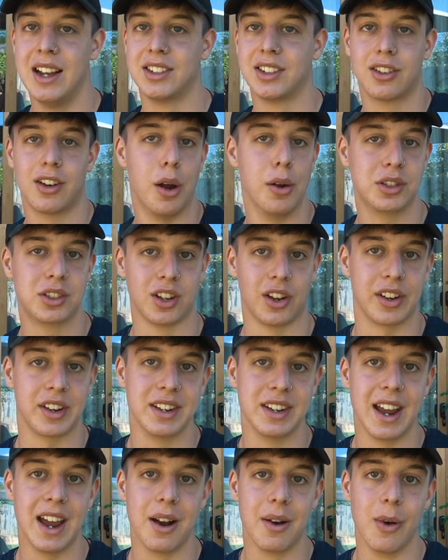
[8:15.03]
It's the closest I
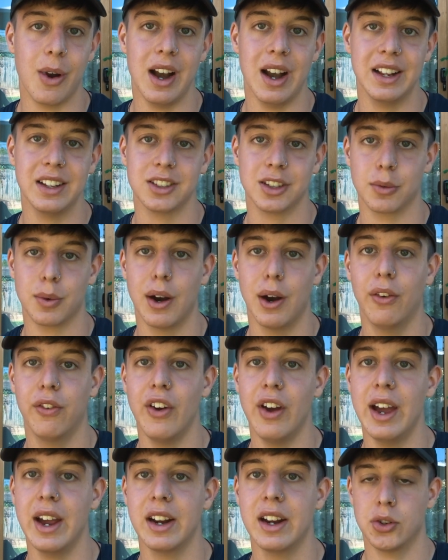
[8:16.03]
can get really to the real
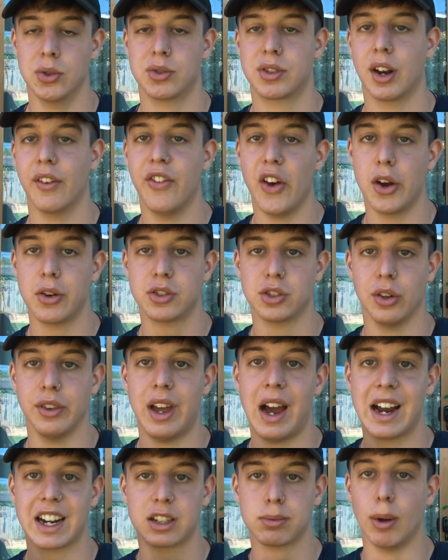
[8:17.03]
thing. So I'm just gonna focus on
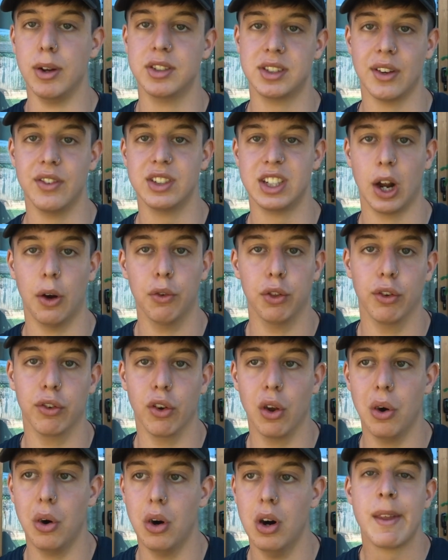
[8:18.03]
that explosivity off the
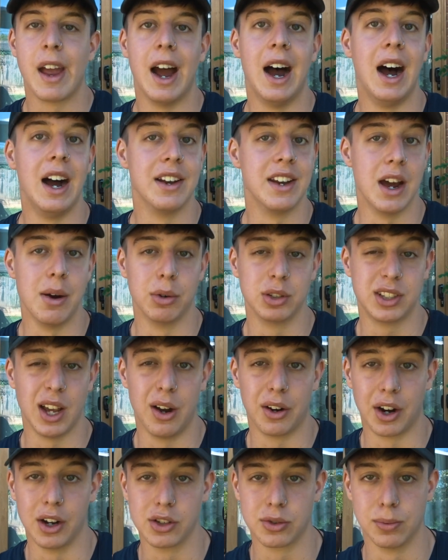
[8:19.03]
floor, and yeah, we'll see
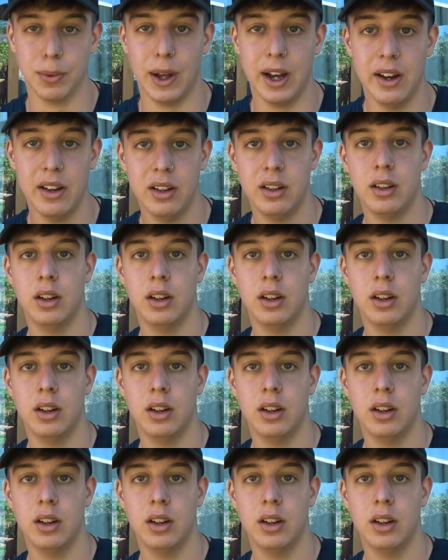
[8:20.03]
how it goes from there.